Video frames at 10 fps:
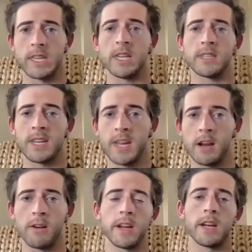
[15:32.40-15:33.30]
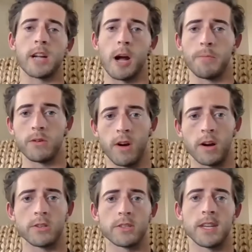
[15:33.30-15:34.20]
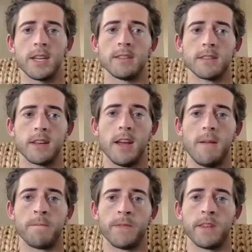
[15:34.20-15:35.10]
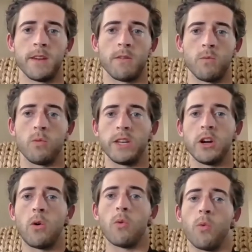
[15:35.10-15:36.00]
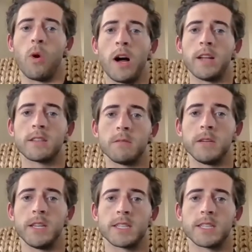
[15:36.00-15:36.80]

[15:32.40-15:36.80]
cities in the area, a couple of large cities. We don't want to be,